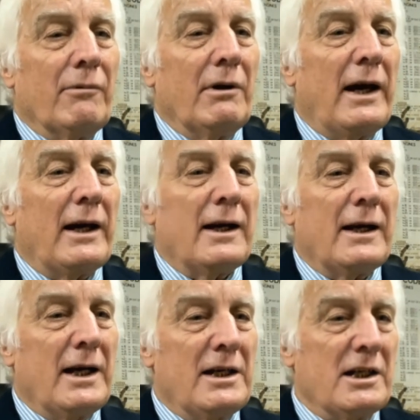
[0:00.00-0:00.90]
that we've had
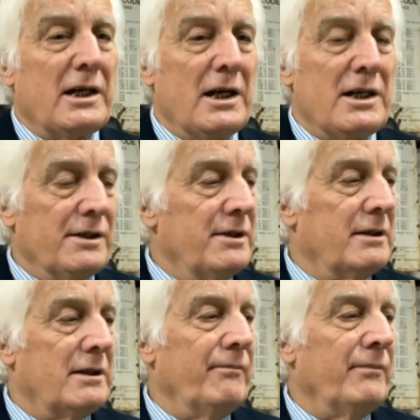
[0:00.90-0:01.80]
in our education
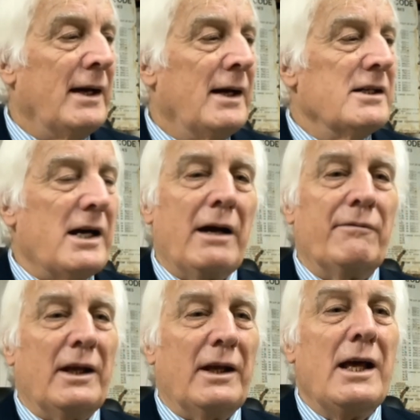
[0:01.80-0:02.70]
system, to
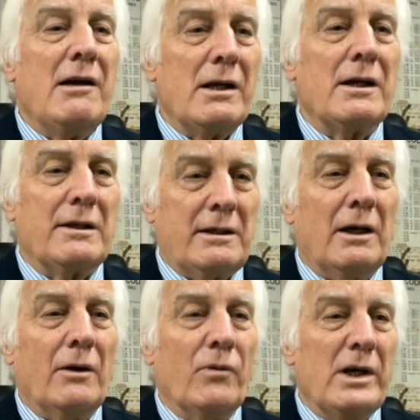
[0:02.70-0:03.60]
have
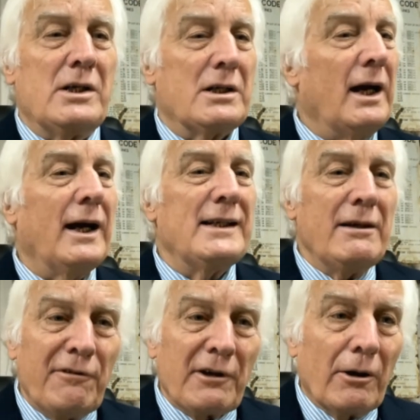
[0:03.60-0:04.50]
areas which are
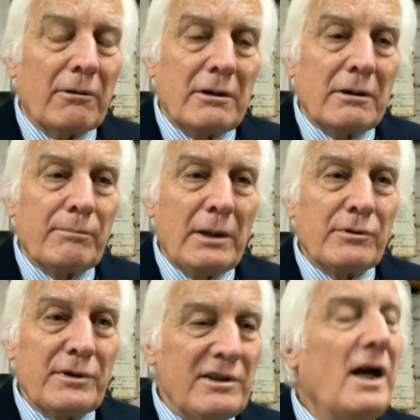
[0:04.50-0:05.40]
difficult.
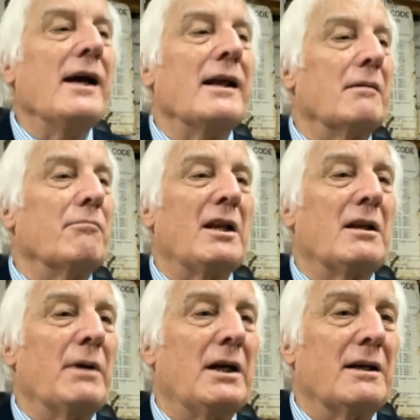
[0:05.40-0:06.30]
People say that
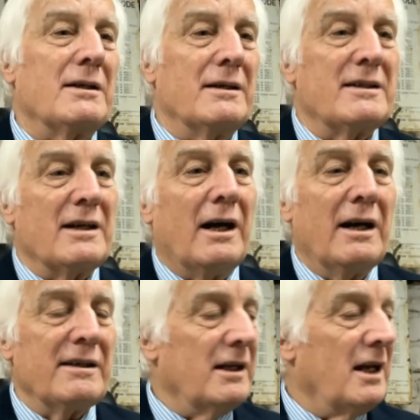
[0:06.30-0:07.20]
mathematics and
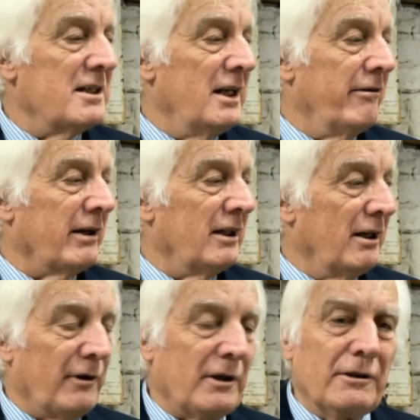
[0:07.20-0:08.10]
science and engineering are
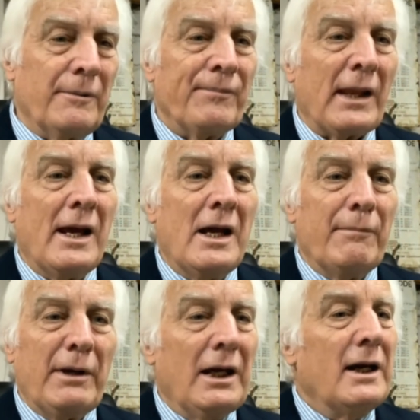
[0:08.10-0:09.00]
difficult,
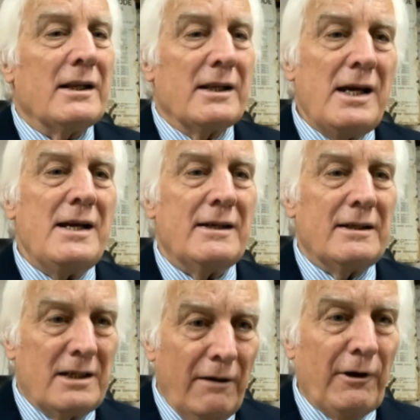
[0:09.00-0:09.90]
but
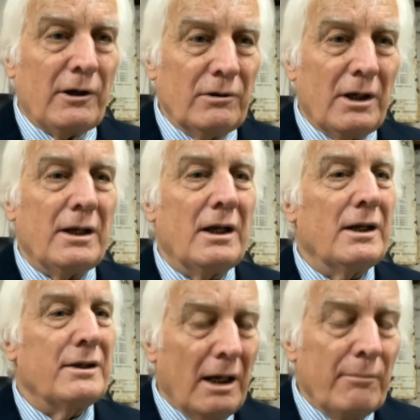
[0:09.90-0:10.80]
these difficult
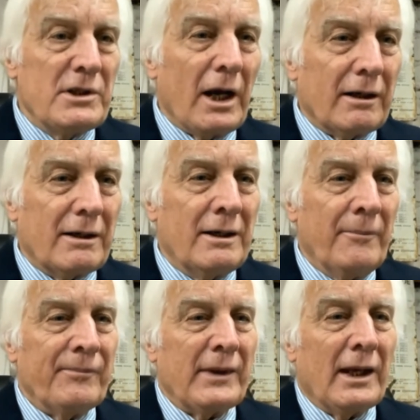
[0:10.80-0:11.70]

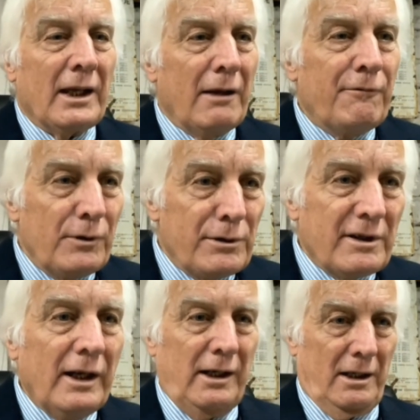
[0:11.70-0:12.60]
subjects, if you
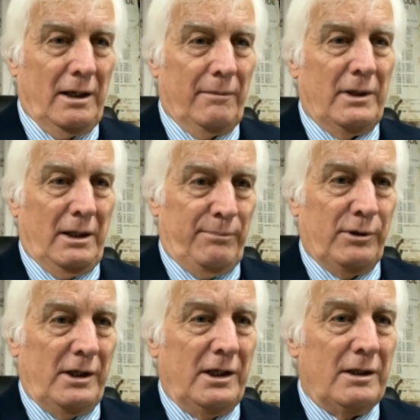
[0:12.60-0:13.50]
study them
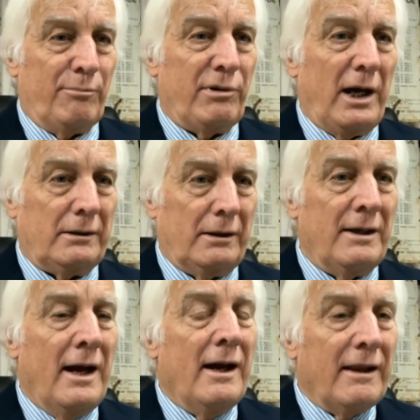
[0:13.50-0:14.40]
and put it into
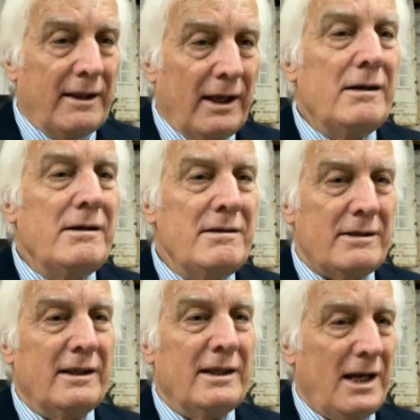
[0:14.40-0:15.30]
practice,
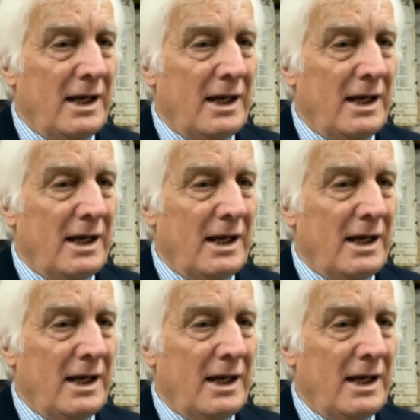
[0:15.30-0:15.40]
those are